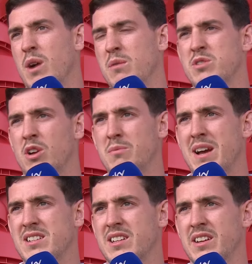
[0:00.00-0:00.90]
what I'm told,
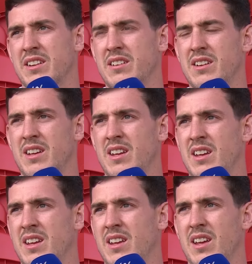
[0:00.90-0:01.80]
basically, and
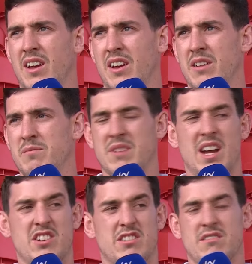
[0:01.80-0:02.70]

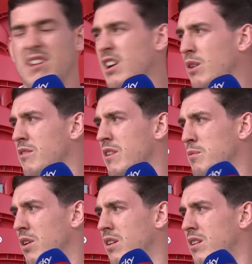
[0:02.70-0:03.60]
yeah, I just crack on with it.
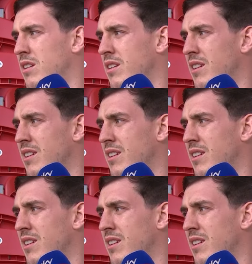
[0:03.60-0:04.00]
But you're